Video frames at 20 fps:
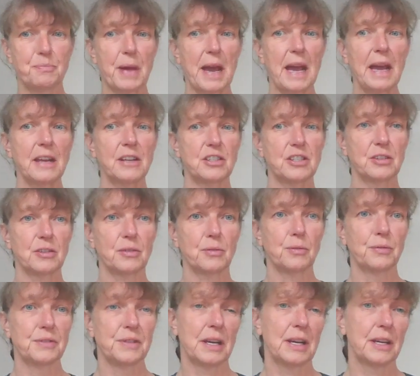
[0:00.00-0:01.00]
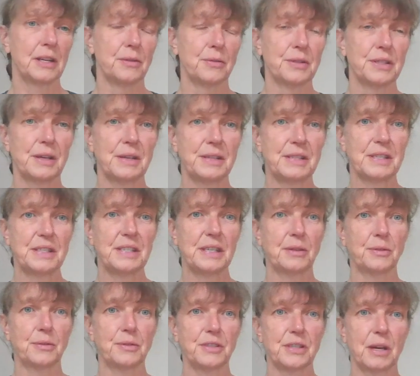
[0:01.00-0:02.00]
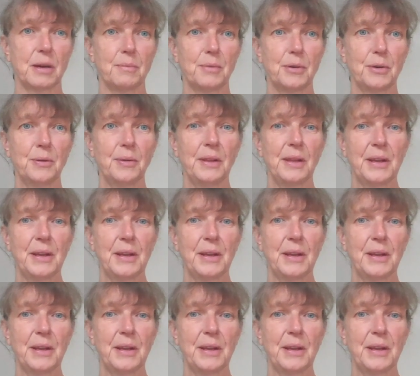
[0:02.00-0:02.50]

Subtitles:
batch and also as a single sample?